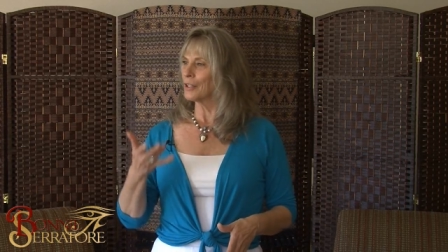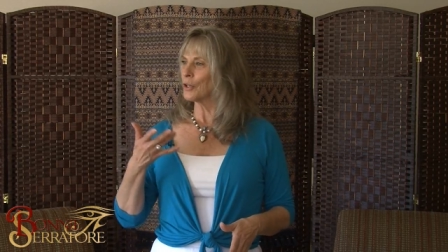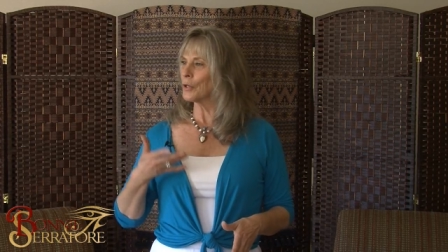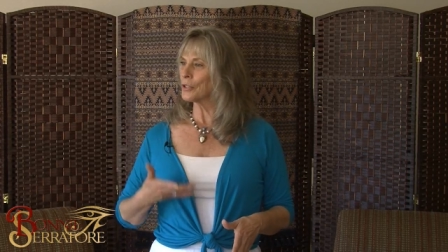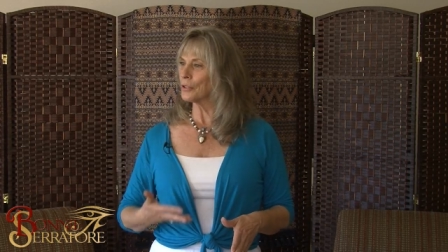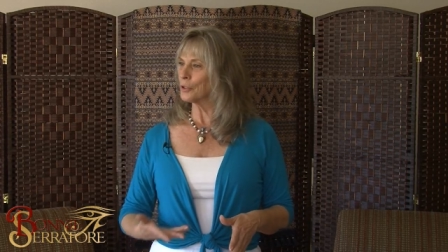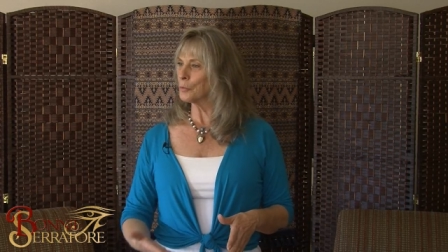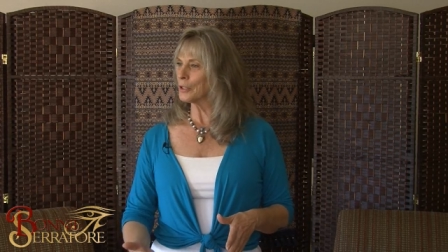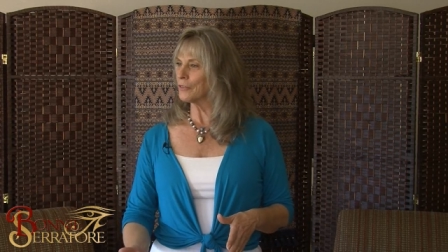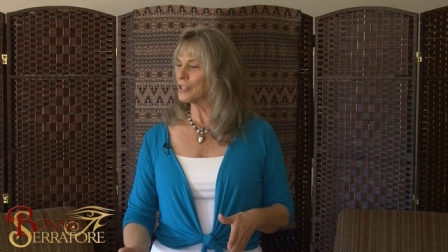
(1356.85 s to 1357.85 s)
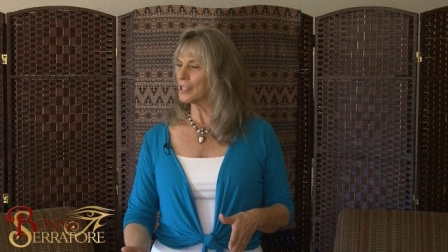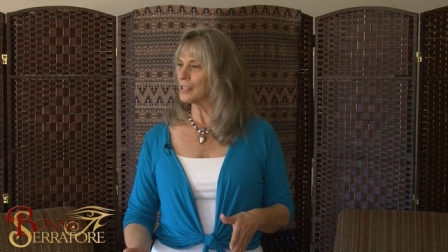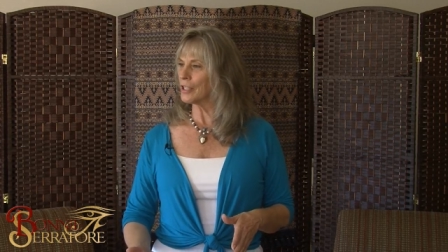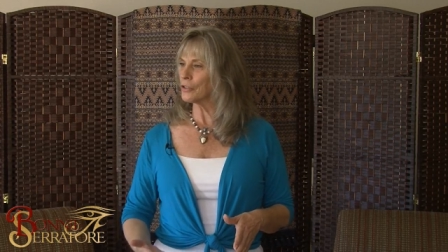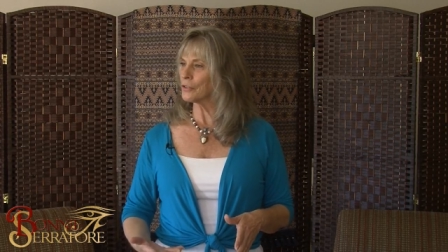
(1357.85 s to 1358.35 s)
go into a little bit of
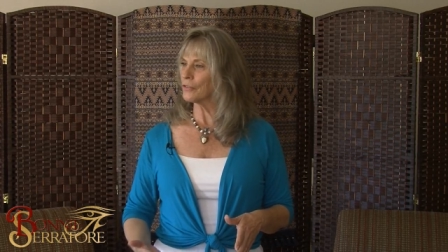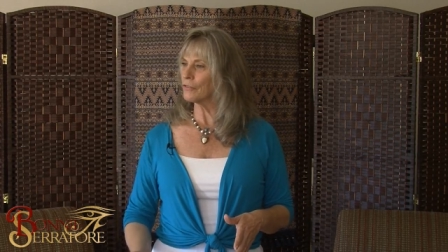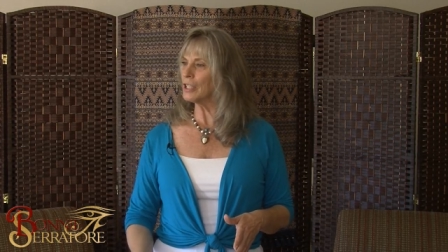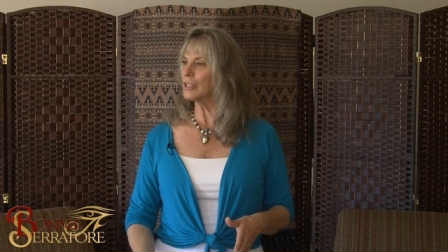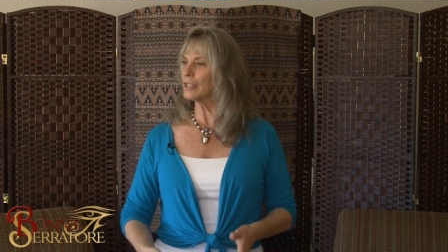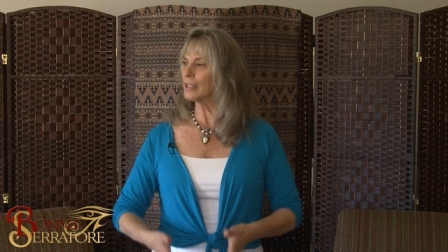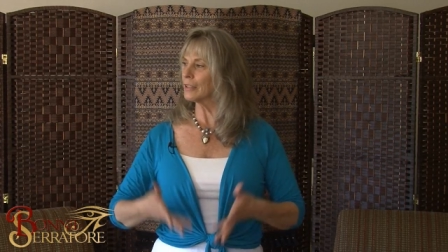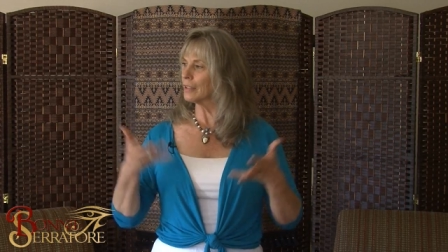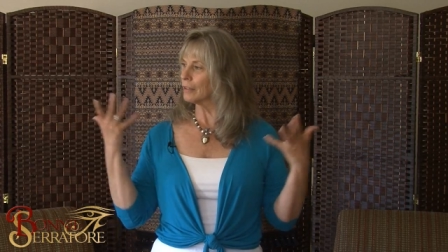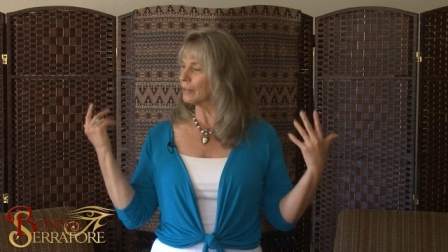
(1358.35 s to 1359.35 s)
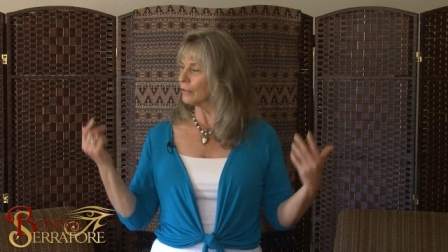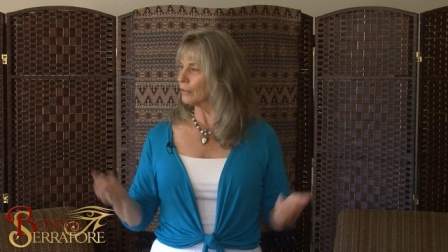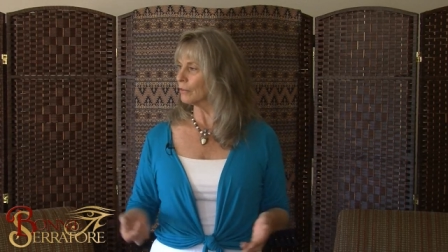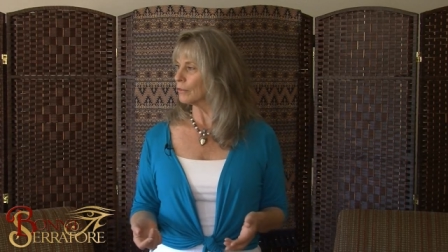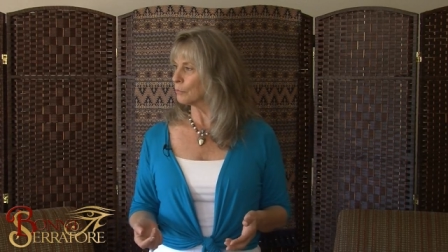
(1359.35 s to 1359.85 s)
sensation of feeling, and then, you
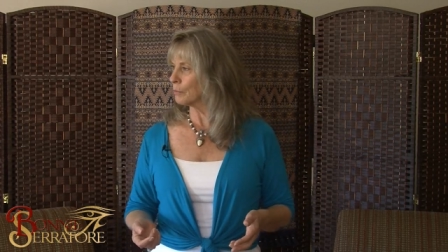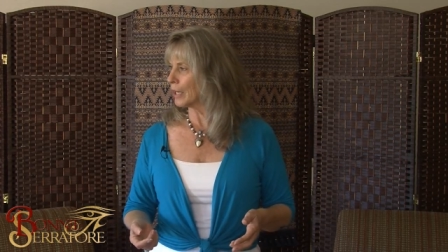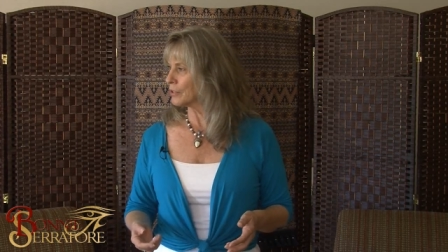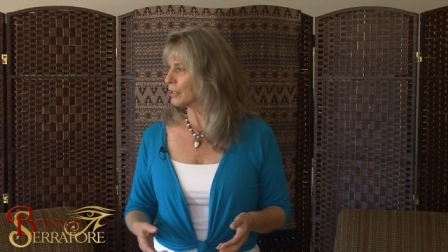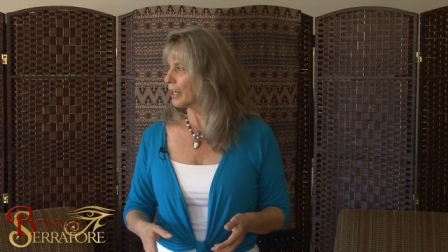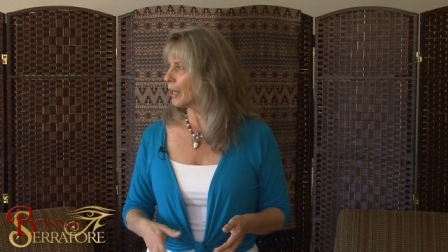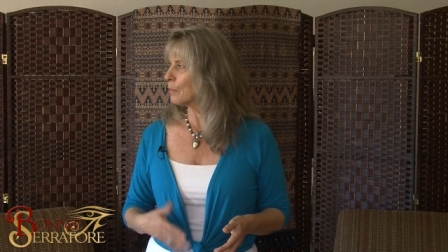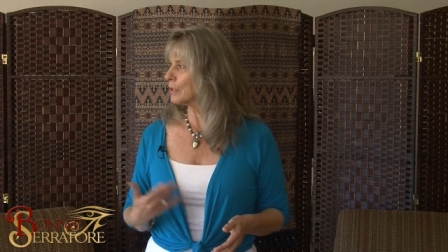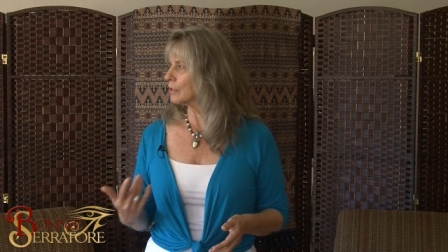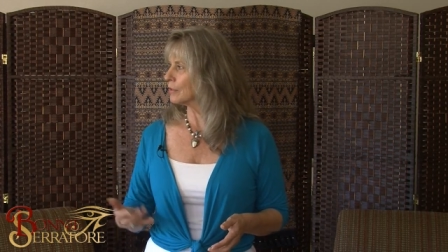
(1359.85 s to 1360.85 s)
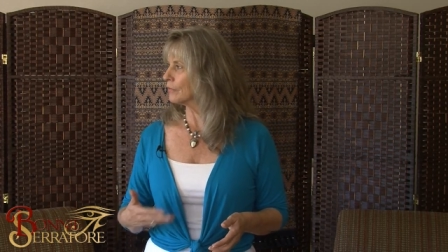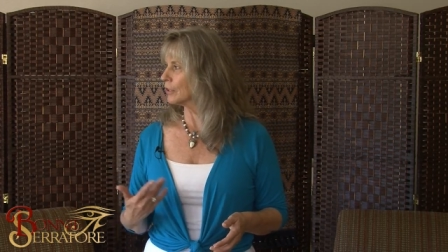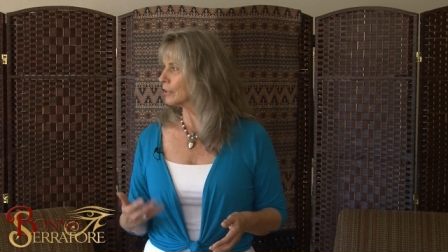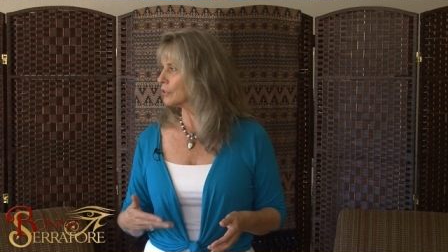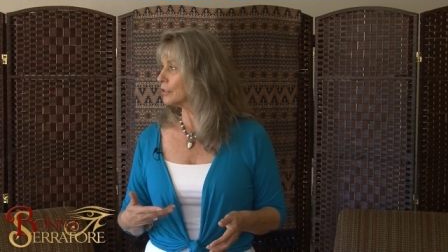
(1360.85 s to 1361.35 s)
know, magic happens. You're
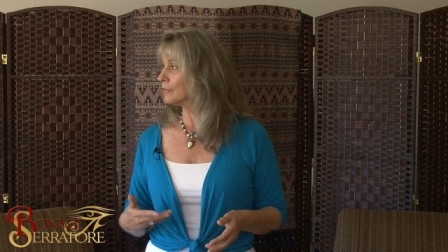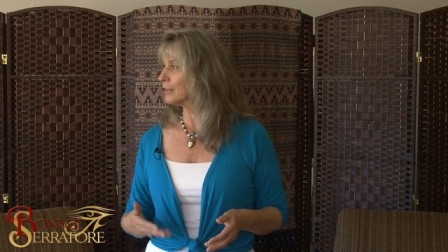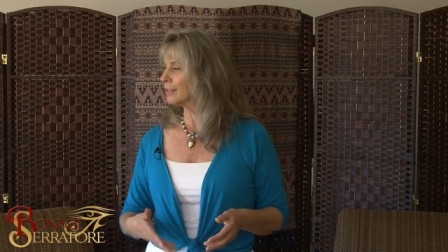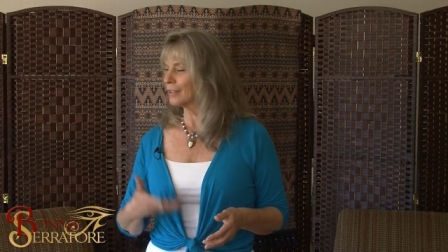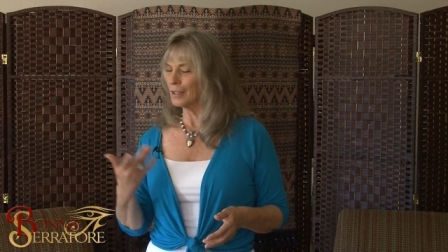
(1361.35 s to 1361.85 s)
feeling shifted.